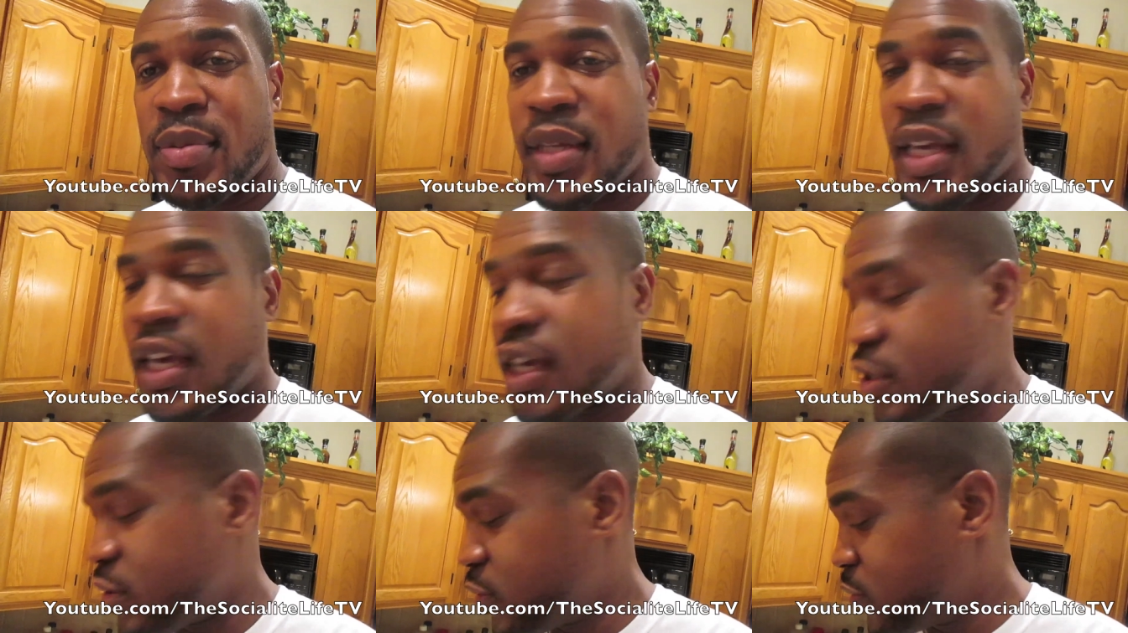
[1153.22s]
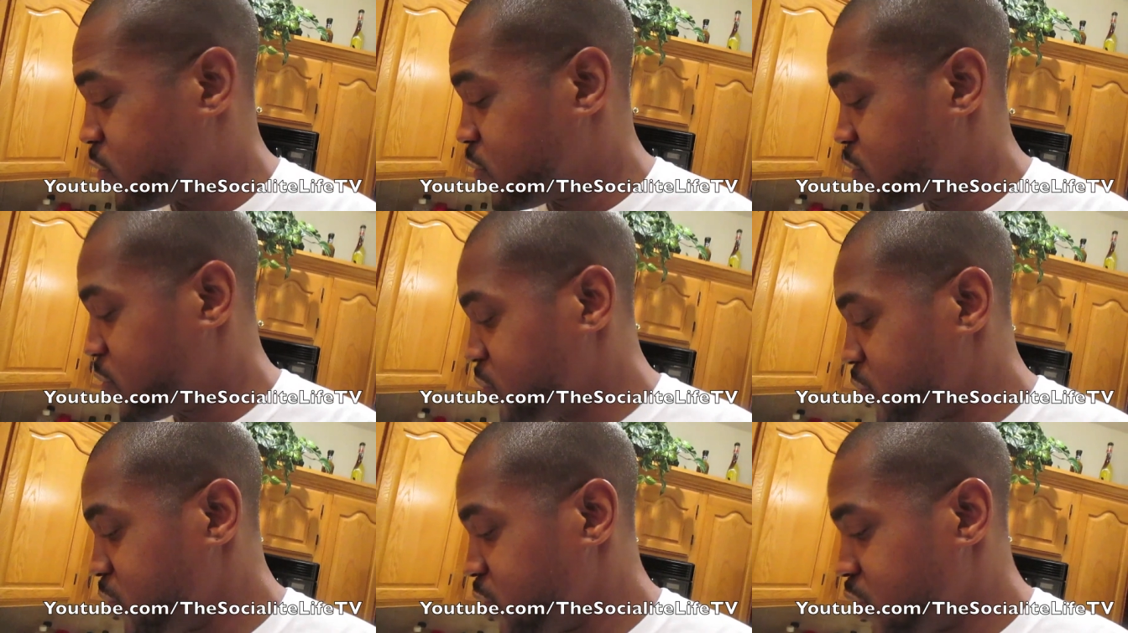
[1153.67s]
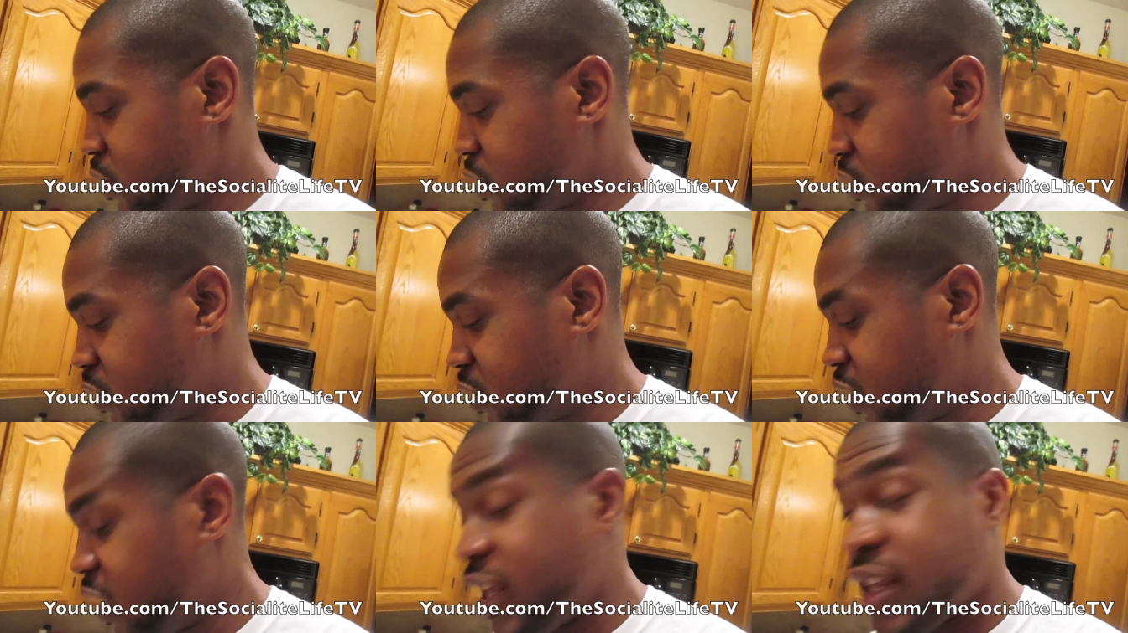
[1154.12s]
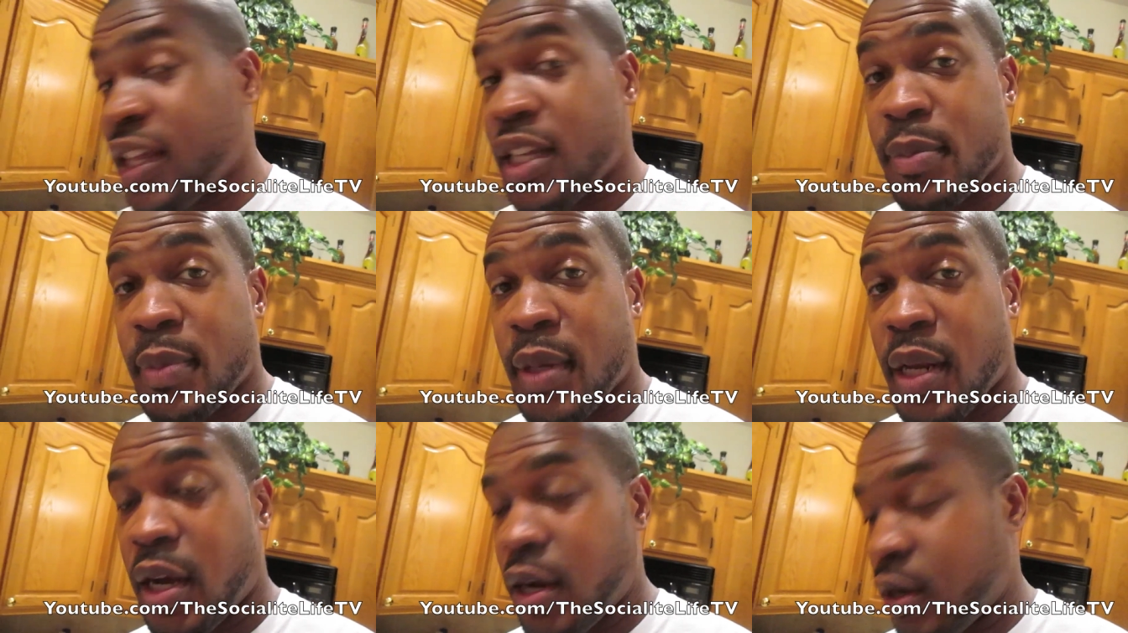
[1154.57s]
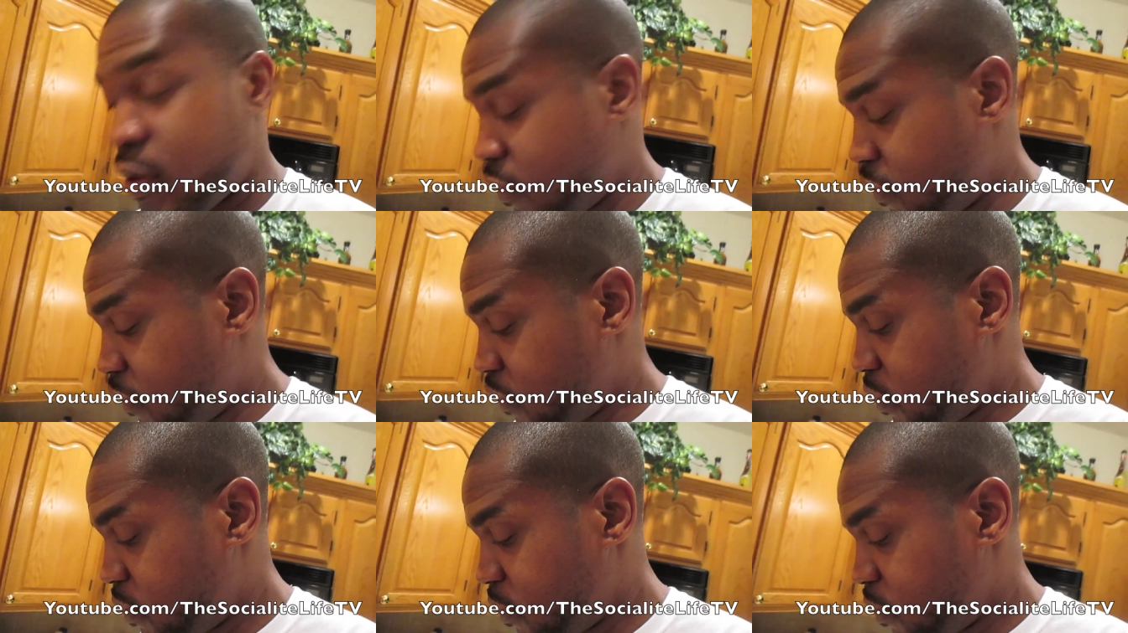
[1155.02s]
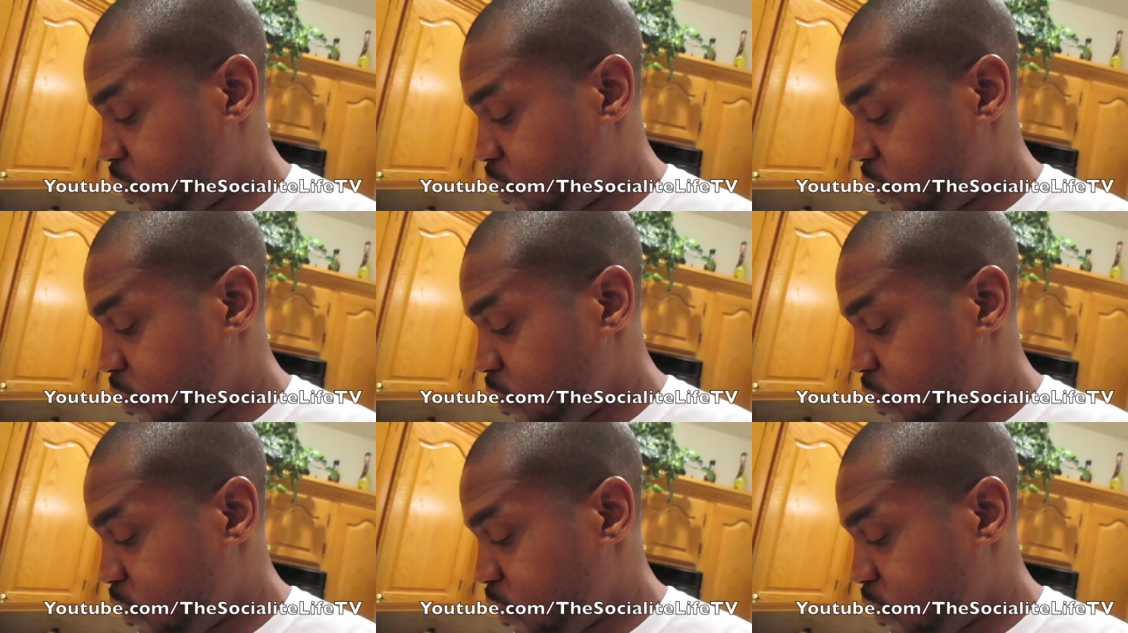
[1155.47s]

schedule, because lately it's been off.